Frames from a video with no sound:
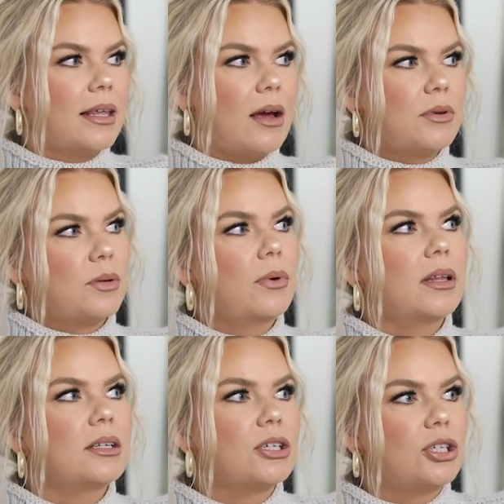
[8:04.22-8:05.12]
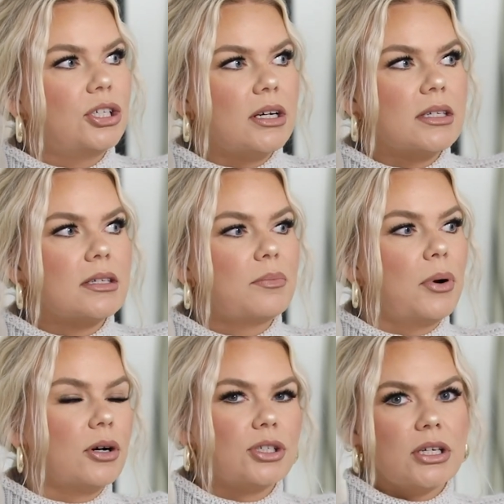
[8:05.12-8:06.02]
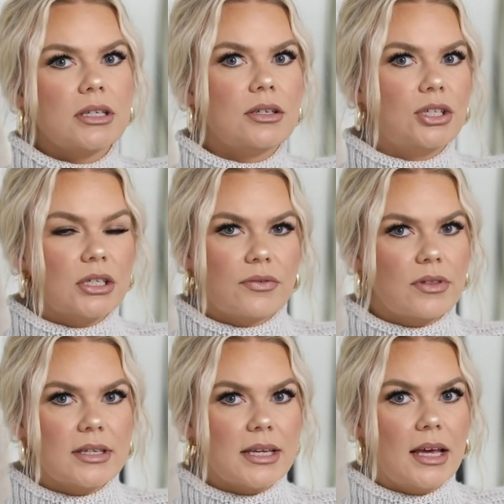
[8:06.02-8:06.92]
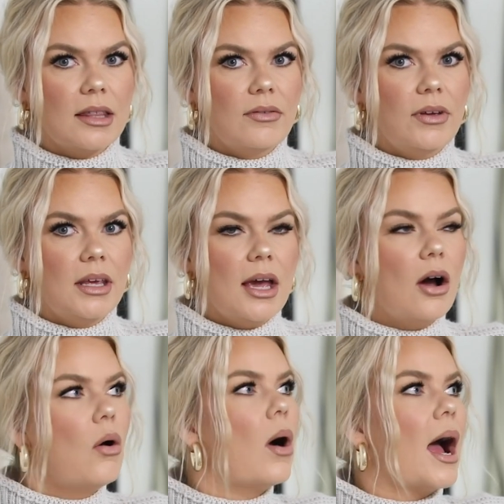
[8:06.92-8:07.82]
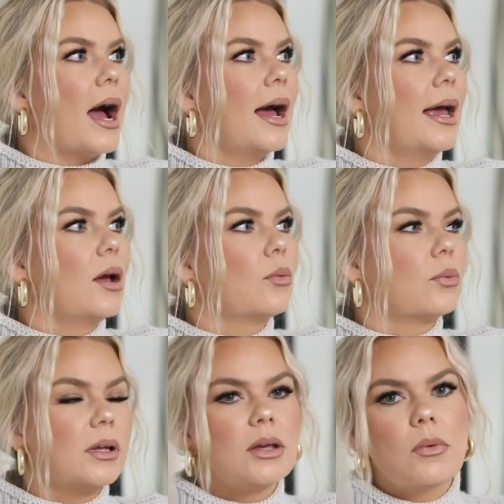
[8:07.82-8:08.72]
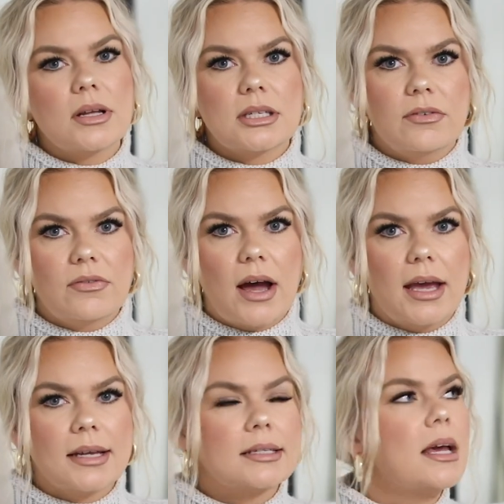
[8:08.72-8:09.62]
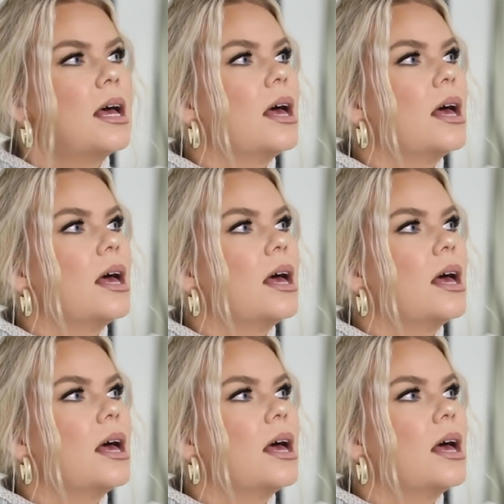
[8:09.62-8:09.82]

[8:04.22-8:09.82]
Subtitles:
that I was willing to just purchase just for the sake of the video. I really want to find